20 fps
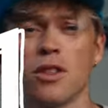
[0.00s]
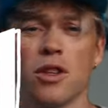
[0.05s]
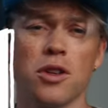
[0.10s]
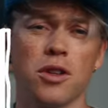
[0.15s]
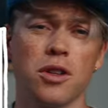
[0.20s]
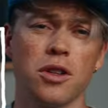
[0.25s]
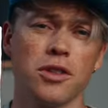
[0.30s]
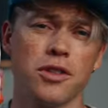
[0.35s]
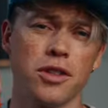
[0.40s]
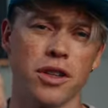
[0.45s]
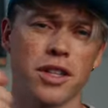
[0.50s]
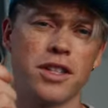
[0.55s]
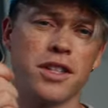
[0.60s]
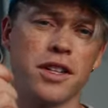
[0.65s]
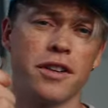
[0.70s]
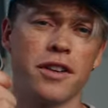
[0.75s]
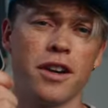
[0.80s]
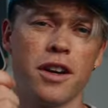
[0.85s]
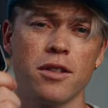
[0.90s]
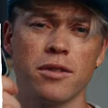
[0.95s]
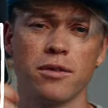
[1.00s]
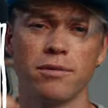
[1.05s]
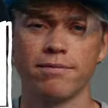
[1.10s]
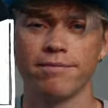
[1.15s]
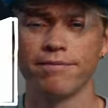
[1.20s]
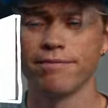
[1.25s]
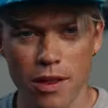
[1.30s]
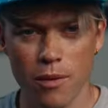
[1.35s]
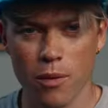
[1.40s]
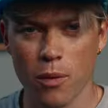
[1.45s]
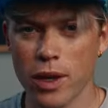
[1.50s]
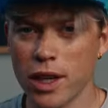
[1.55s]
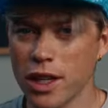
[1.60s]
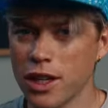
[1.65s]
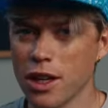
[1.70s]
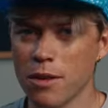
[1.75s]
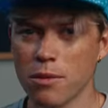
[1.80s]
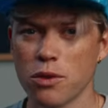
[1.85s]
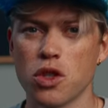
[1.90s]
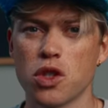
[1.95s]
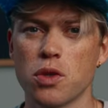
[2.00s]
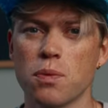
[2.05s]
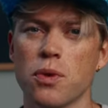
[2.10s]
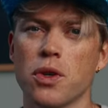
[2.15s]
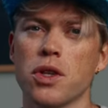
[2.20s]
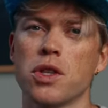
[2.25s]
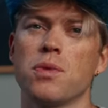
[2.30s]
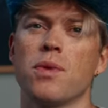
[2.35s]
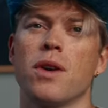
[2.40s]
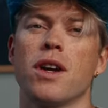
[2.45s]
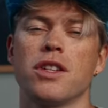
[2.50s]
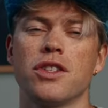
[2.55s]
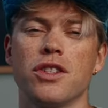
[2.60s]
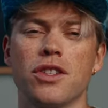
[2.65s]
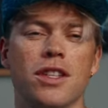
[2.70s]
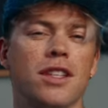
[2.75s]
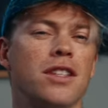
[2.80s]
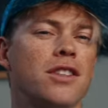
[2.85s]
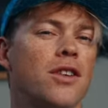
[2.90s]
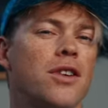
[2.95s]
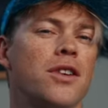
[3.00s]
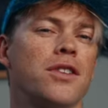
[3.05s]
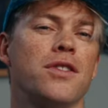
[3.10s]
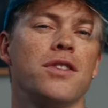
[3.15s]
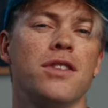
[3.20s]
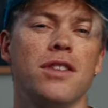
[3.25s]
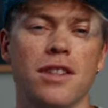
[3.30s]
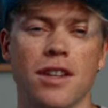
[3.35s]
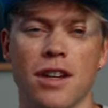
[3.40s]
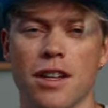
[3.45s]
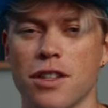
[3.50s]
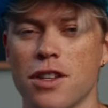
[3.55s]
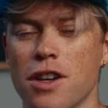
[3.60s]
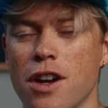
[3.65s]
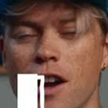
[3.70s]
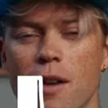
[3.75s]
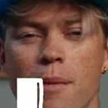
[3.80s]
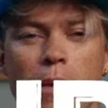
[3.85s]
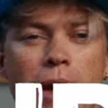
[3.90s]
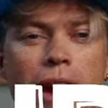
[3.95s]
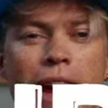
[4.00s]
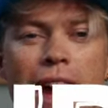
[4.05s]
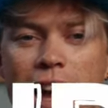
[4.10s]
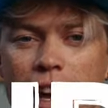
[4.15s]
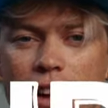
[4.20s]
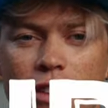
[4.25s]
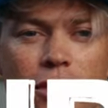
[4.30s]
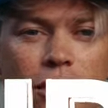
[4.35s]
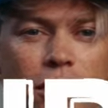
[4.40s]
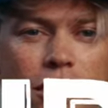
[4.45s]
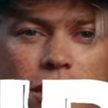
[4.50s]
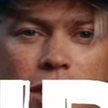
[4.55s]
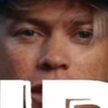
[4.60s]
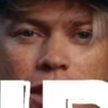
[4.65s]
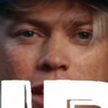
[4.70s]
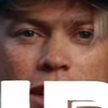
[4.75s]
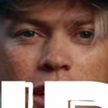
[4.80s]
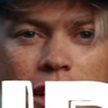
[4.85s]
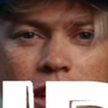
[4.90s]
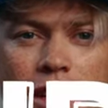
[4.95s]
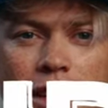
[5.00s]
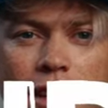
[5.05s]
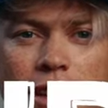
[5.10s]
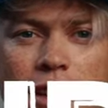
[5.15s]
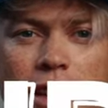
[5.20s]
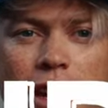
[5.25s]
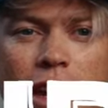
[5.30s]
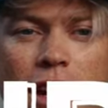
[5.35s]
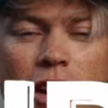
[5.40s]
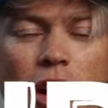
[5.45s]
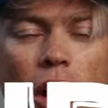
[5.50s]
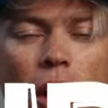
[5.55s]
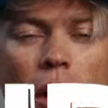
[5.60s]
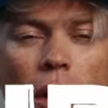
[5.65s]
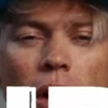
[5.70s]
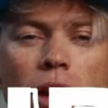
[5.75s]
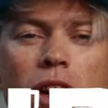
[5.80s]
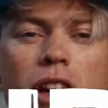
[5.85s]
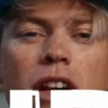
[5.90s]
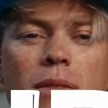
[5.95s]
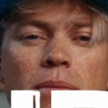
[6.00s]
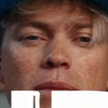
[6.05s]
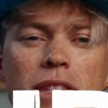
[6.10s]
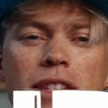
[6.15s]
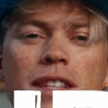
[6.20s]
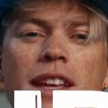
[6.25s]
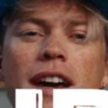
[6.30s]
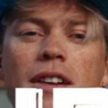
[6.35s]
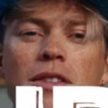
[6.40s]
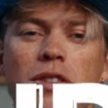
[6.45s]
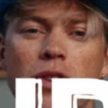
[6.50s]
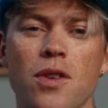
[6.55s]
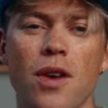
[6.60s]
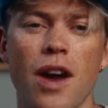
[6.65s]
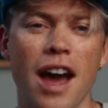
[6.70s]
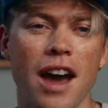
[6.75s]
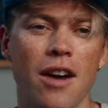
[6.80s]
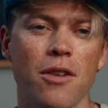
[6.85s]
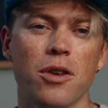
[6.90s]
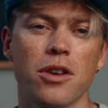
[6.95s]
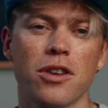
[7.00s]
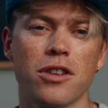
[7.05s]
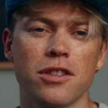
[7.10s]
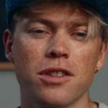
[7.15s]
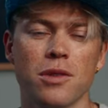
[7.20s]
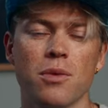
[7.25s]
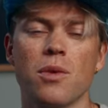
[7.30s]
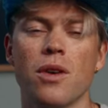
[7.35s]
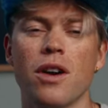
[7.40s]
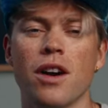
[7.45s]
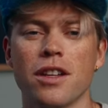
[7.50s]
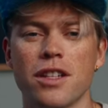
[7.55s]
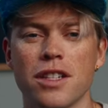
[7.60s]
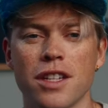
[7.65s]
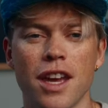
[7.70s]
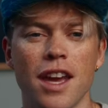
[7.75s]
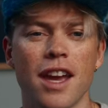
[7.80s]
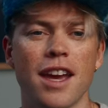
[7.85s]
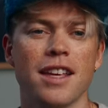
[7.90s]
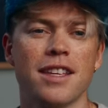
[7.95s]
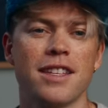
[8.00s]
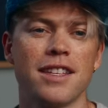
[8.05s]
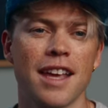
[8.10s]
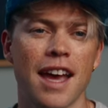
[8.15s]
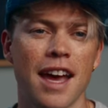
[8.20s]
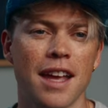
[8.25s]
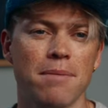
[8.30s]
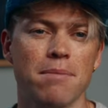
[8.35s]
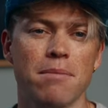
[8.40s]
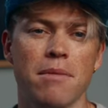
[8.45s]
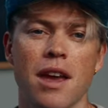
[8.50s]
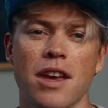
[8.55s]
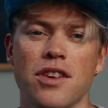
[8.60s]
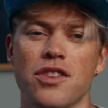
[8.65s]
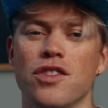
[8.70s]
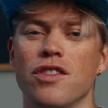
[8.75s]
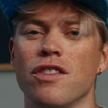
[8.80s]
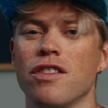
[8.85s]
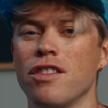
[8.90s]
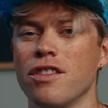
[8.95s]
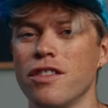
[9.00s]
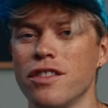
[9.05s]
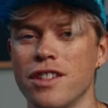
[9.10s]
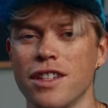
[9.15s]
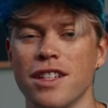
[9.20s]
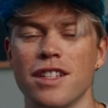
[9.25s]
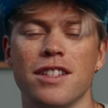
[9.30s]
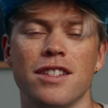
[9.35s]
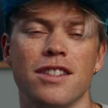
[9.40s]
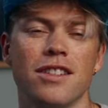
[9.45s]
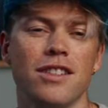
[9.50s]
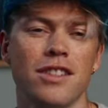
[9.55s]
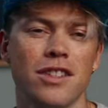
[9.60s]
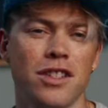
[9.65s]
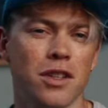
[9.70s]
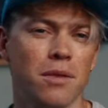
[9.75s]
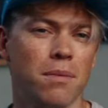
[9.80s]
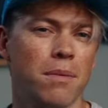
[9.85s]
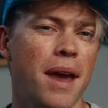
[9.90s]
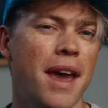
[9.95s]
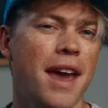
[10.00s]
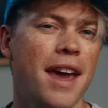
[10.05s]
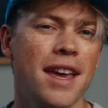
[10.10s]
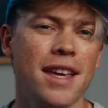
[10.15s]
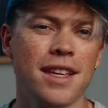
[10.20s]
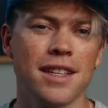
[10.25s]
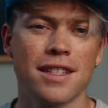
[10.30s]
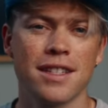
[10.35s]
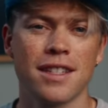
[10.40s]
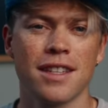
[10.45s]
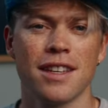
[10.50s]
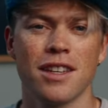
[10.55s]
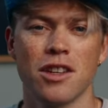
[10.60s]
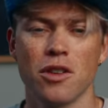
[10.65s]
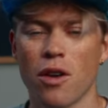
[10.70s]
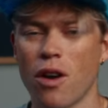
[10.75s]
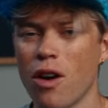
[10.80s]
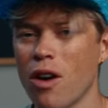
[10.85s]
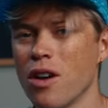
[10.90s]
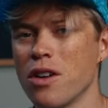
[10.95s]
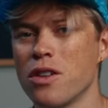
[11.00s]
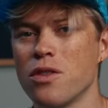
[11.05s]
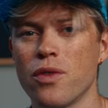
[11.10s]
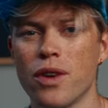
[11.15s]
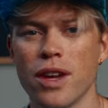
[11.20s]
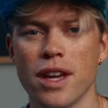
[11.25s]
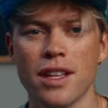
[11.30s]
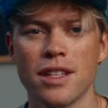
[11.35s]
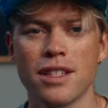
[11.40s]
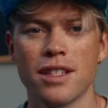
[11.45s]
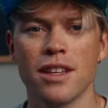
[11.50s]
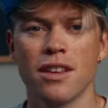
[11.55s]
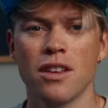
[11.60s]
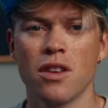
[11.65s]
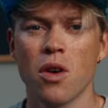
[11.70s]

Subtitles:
Ultra 0. When it comes to sports watches, it's hard to not talk about accuracy. It all comes down to how good the watch is at measuring your distance, your pace, your heart rate,